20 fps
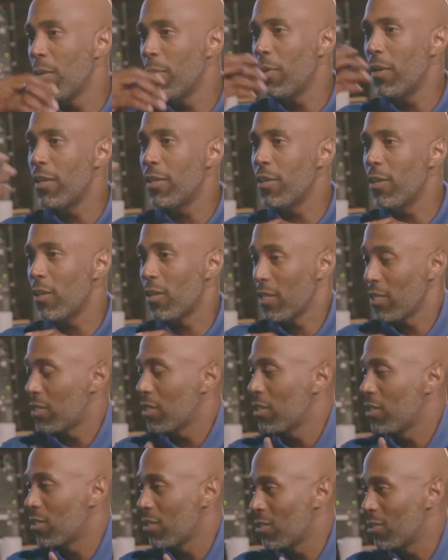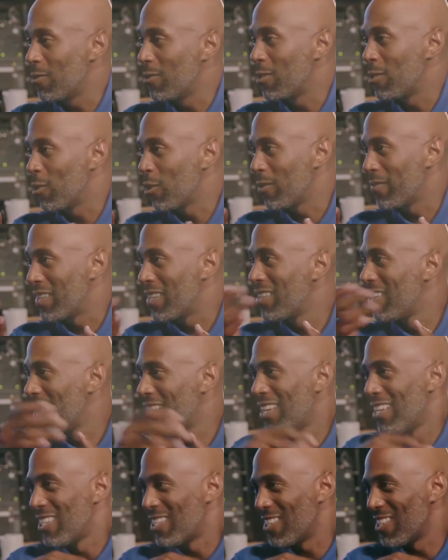But, listening to Susie Orman,
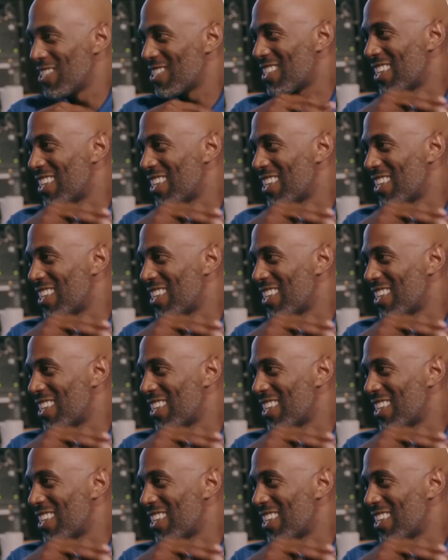she'll